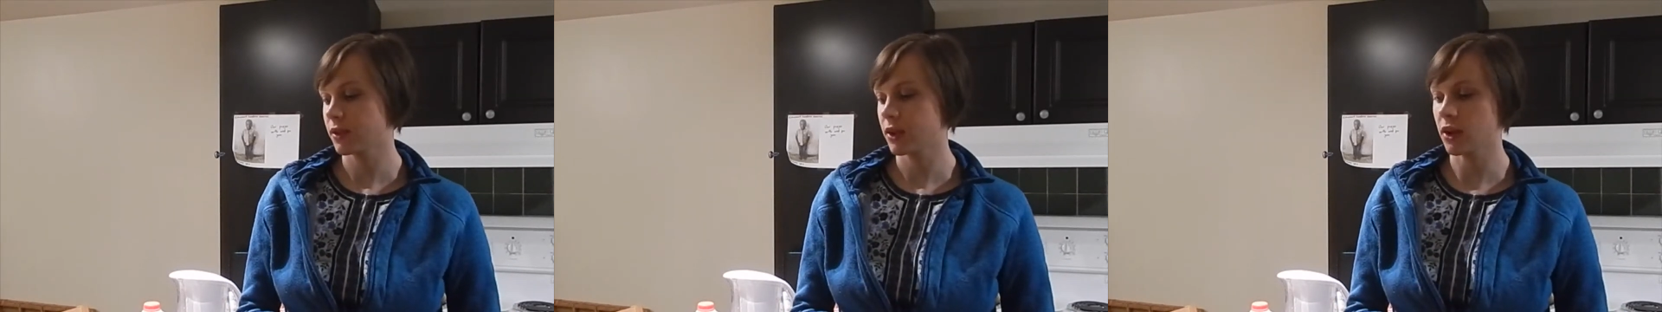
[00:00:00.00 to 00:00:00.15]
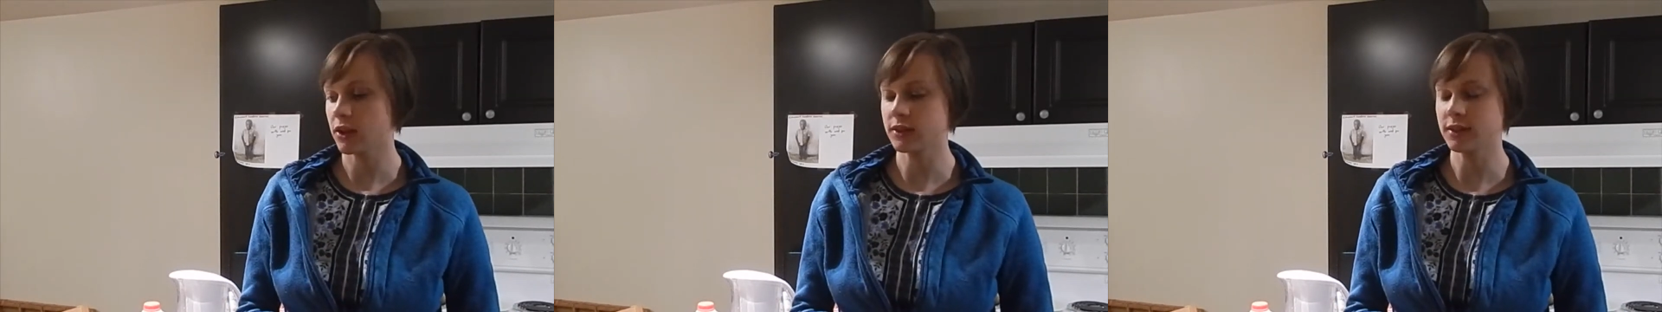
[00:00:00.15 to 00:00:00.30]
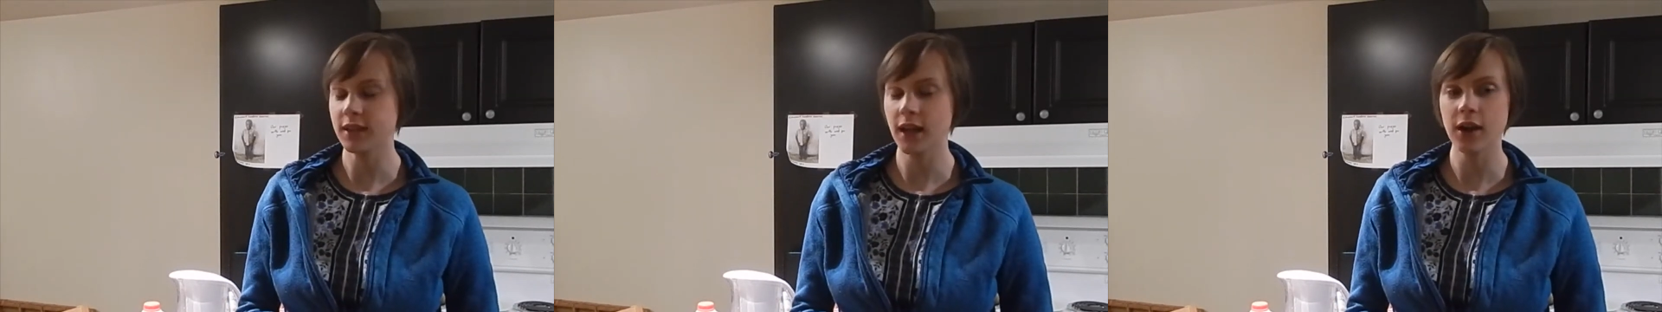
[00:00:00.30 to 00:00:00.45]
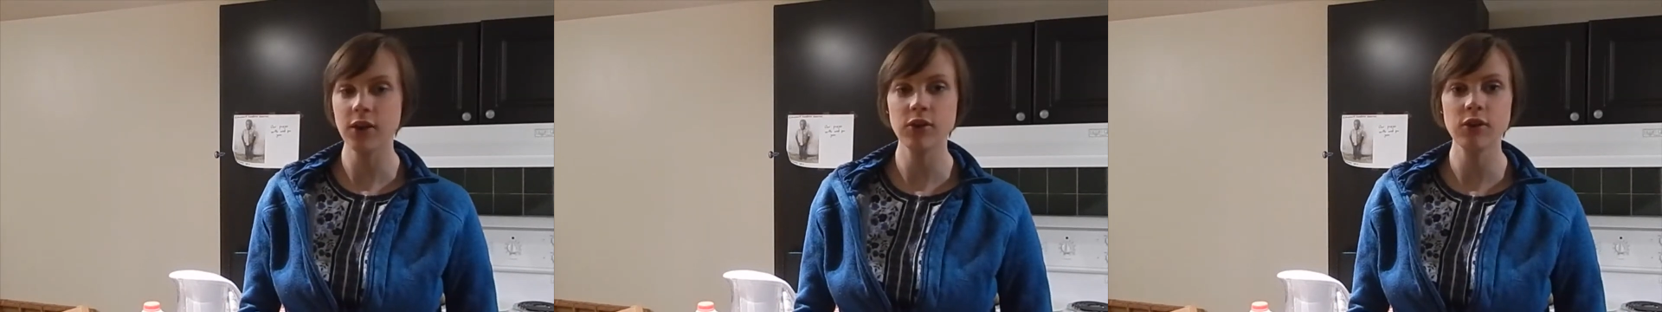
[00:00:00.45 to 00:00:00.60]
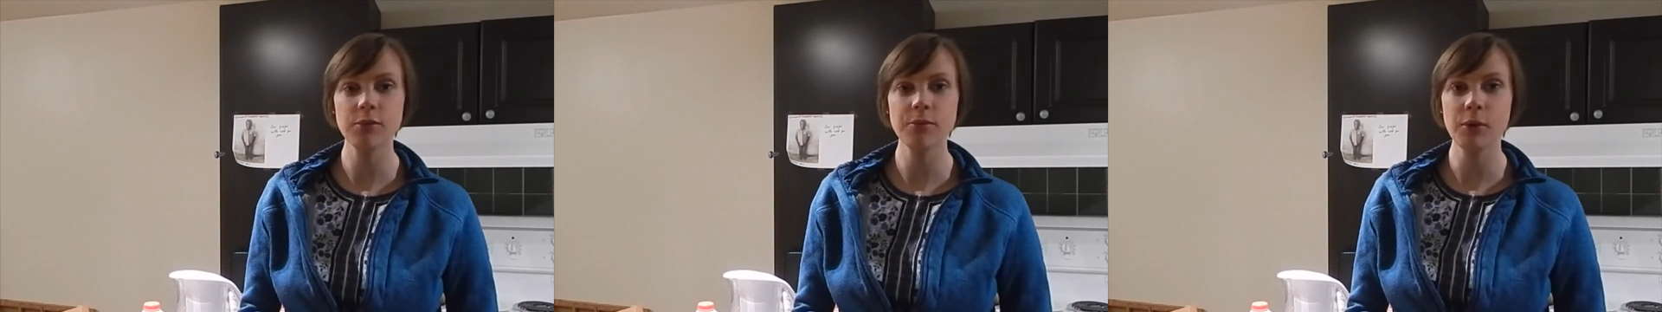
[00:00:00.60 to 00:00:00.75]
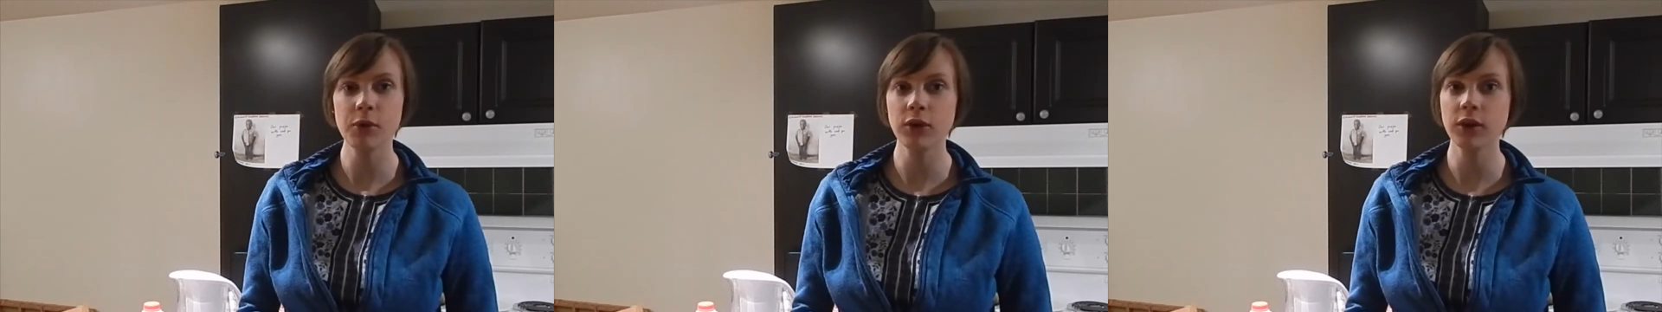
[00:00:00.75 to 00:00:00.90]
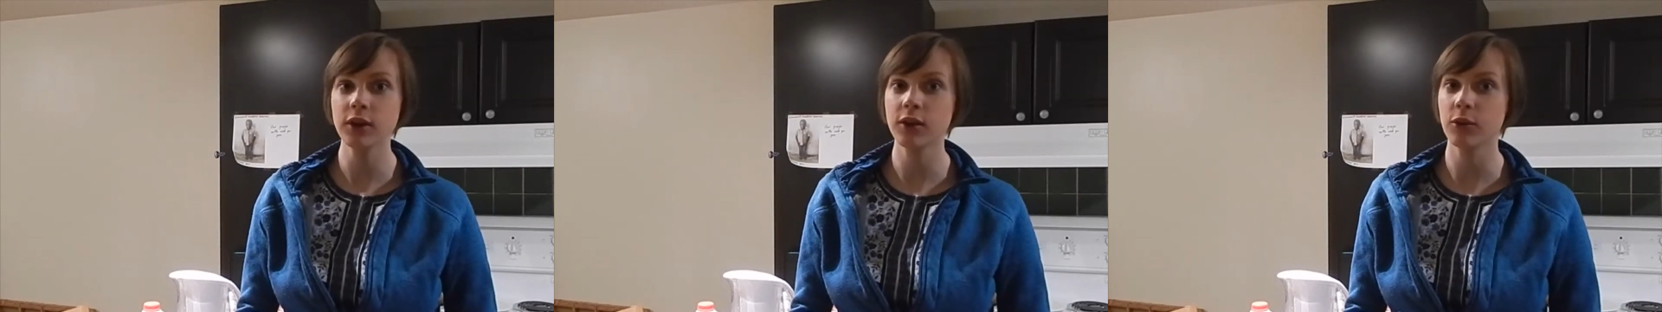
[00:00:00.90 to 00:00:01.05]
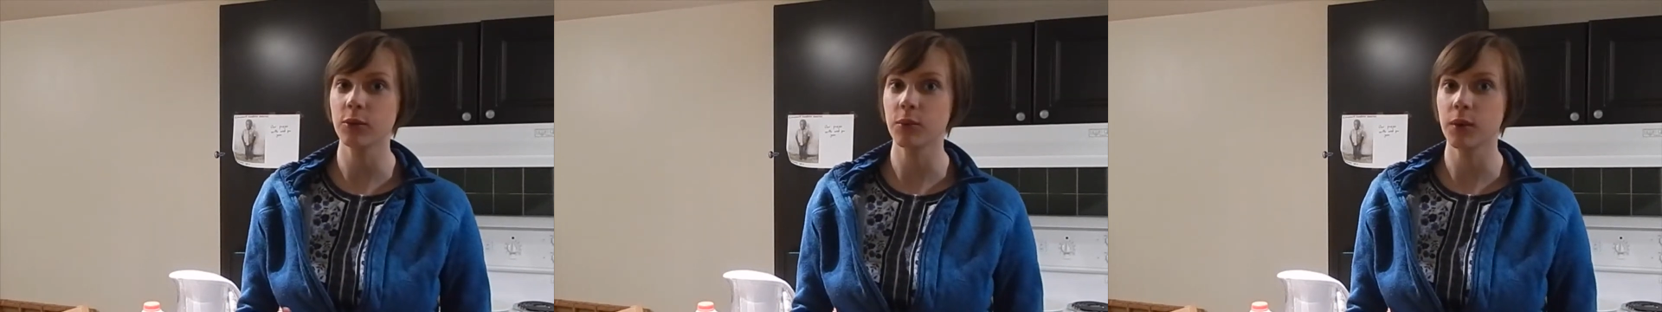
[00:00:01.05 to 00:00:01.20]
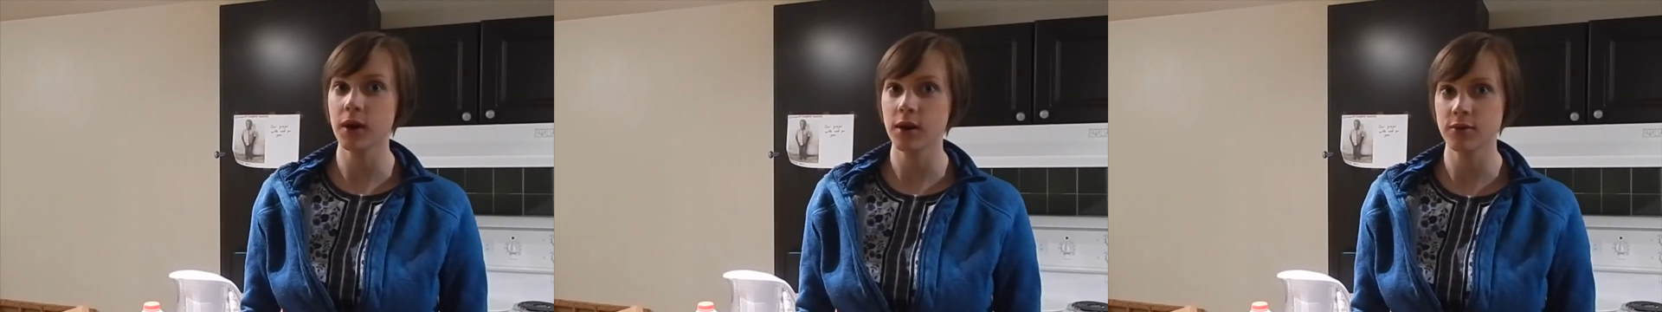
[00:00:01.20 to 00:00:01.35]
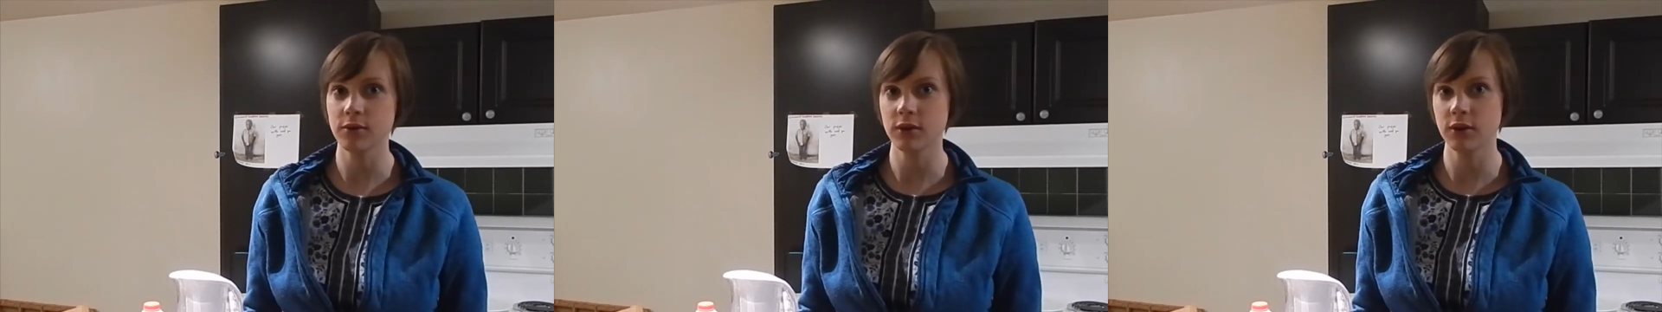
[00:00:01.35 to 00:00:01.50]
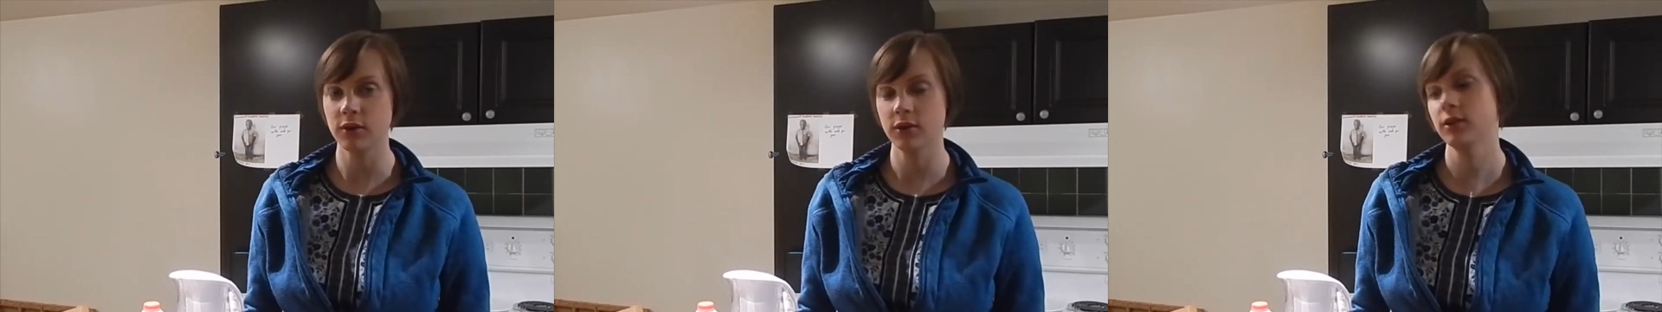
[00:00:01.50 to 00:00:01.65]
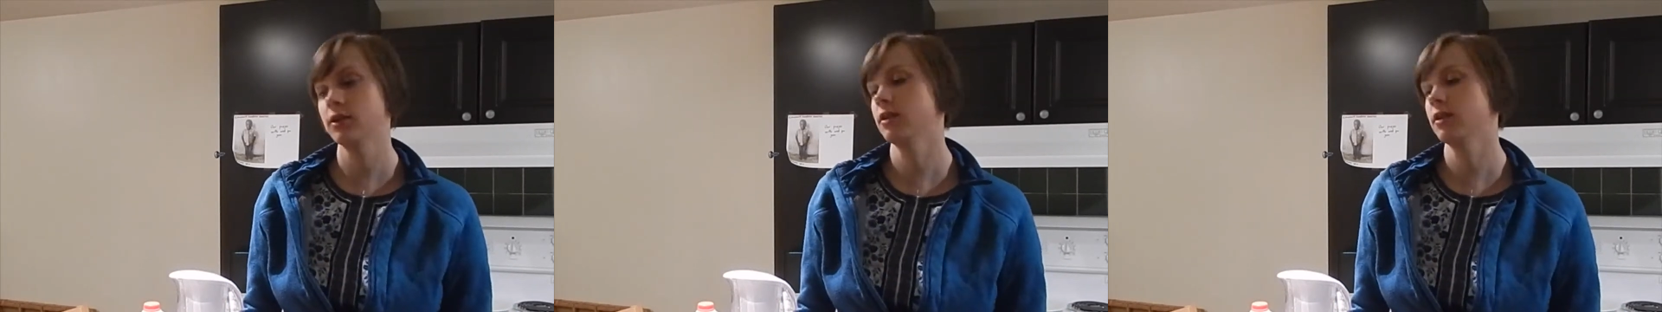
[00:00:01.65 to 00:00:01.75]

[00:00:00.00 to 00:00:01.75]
on Saturday morning or whenever,